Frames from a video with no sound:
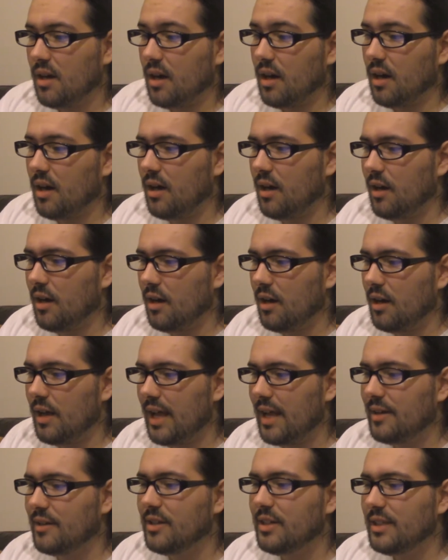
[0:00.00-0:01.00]

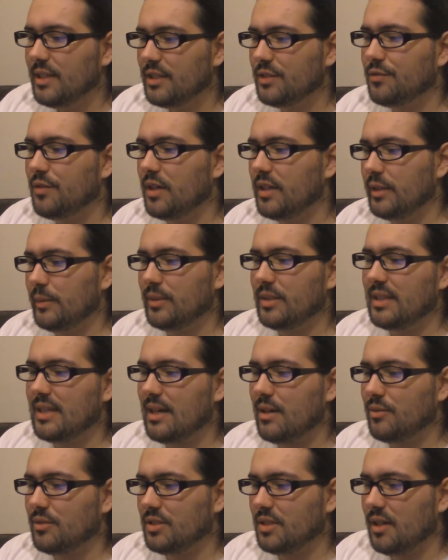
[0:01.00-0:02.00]
And it's funny,
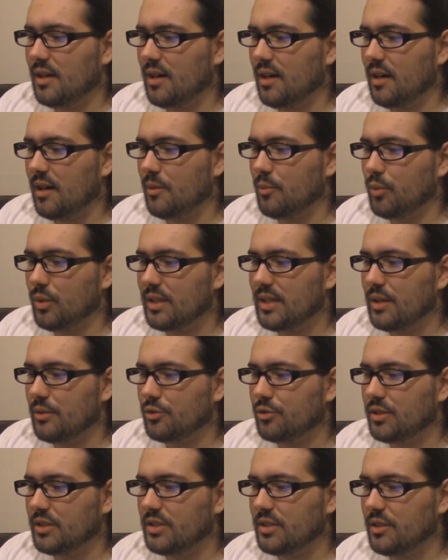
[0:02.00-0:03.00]
without
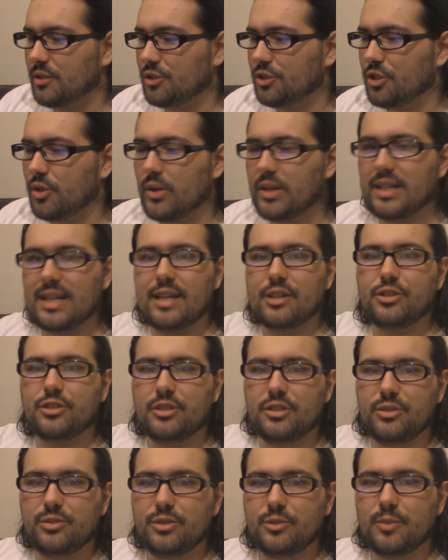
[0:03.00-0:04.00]
Tristan on the show, I can
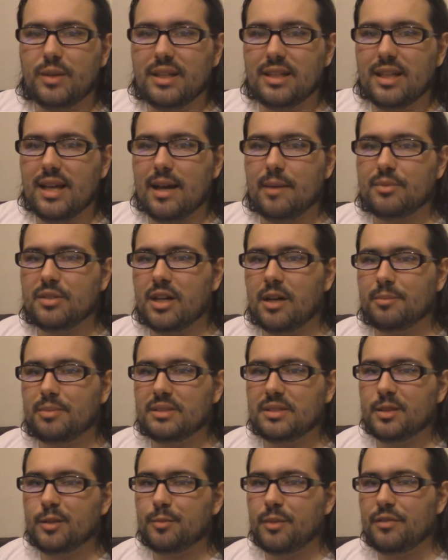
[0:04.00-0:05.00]
actually use my laptop
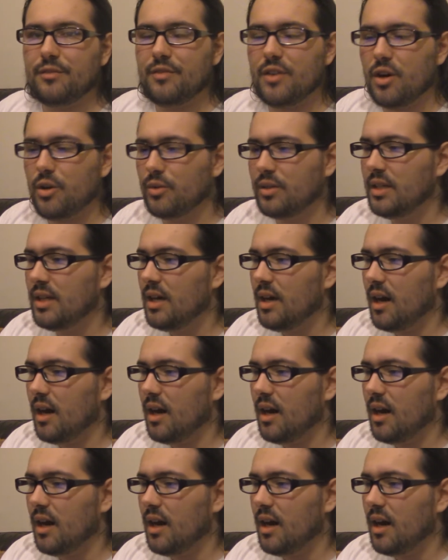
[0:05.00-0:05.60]
instead of my phone.